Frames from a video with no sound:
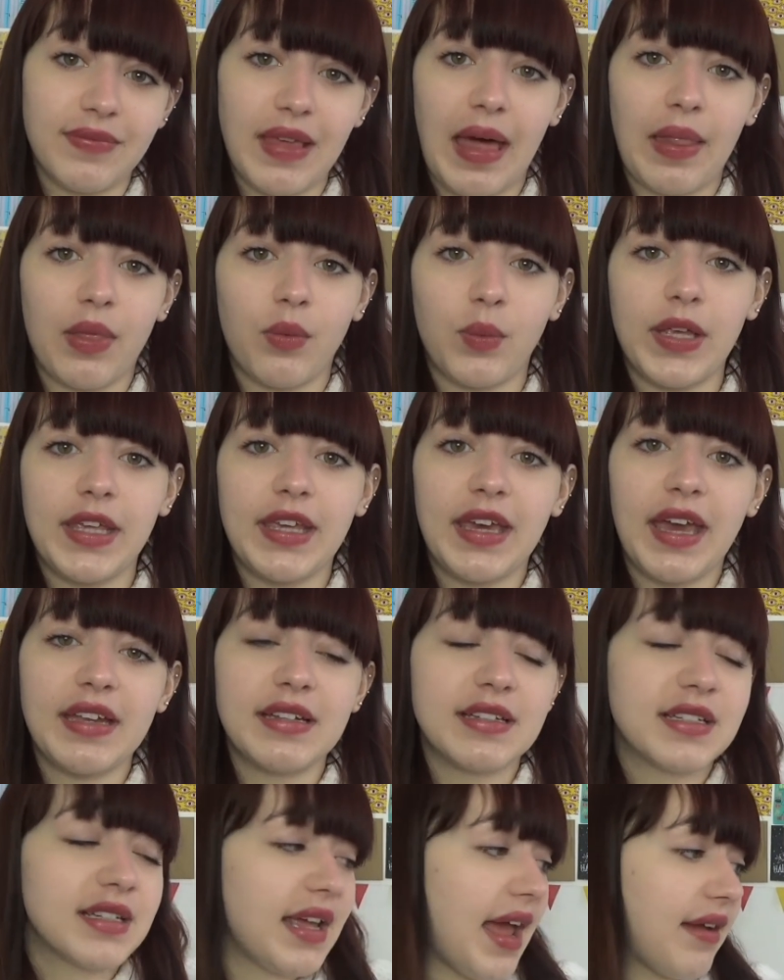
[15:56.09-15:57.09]
at the
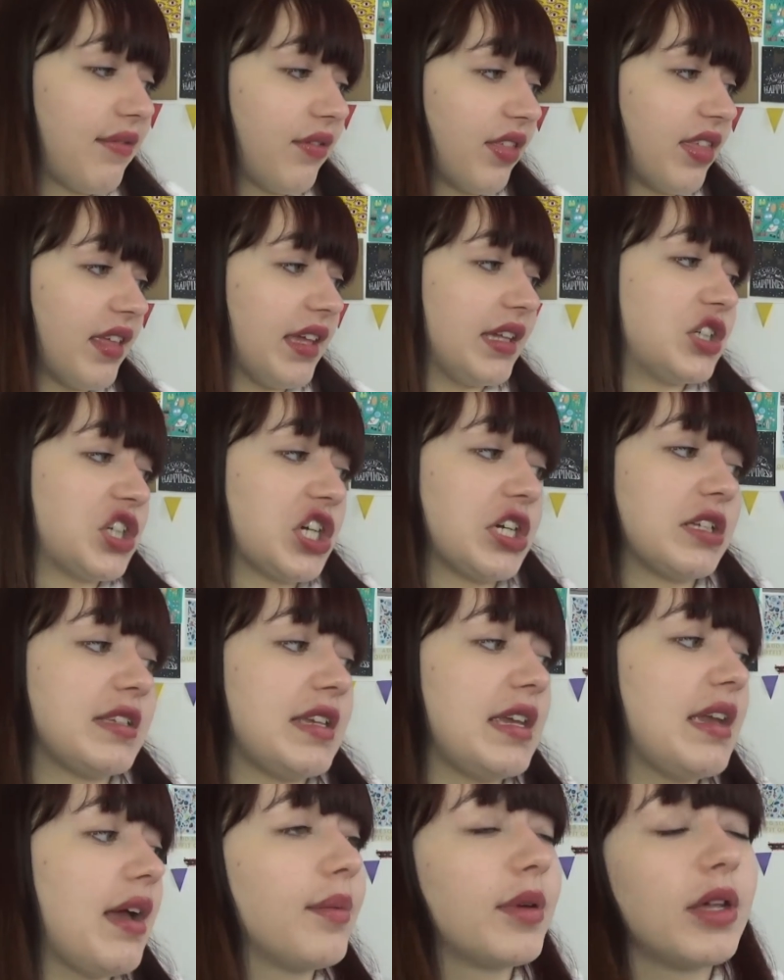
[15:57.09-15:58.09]
weekend everything
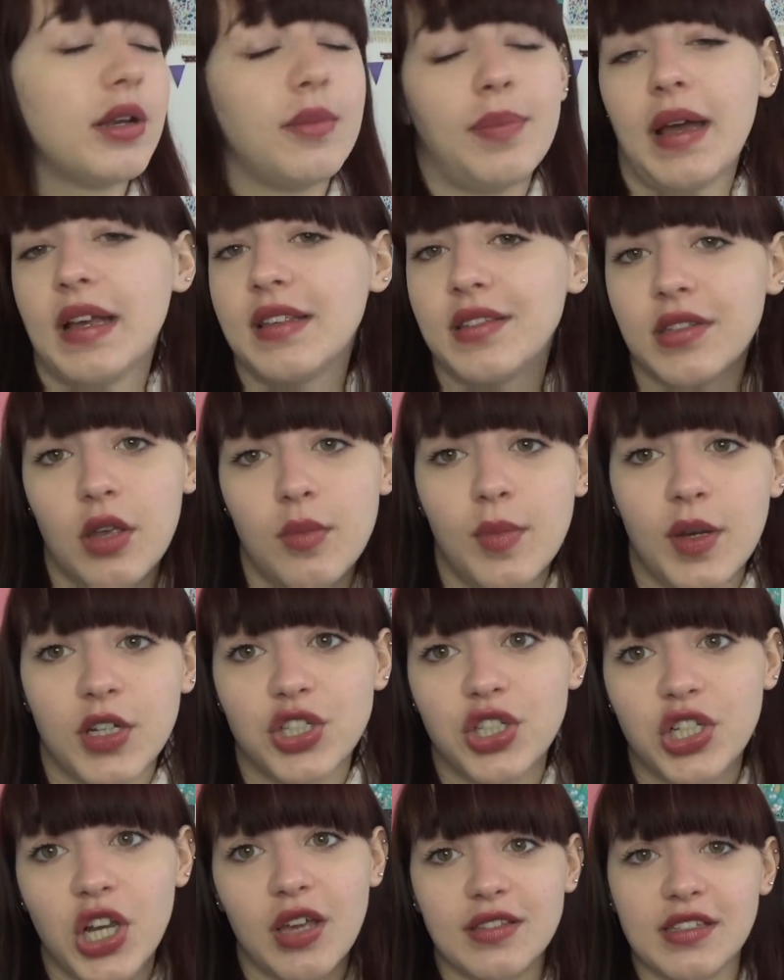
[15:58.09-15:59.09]
jersey I'm gonna buy so much
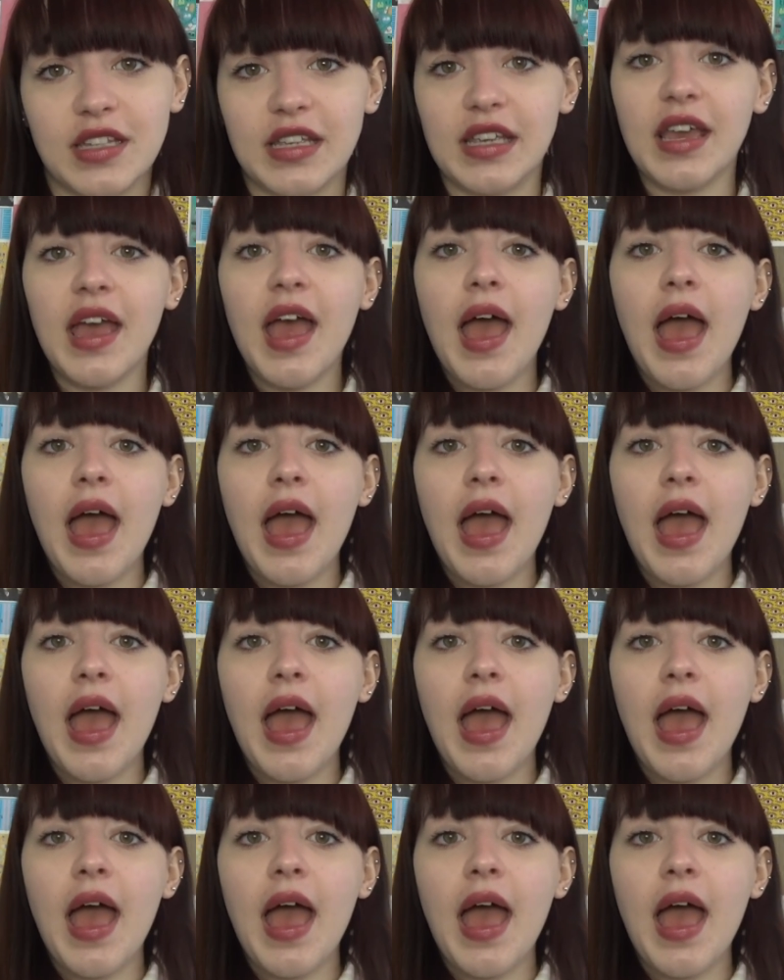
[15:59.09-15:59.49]
jersey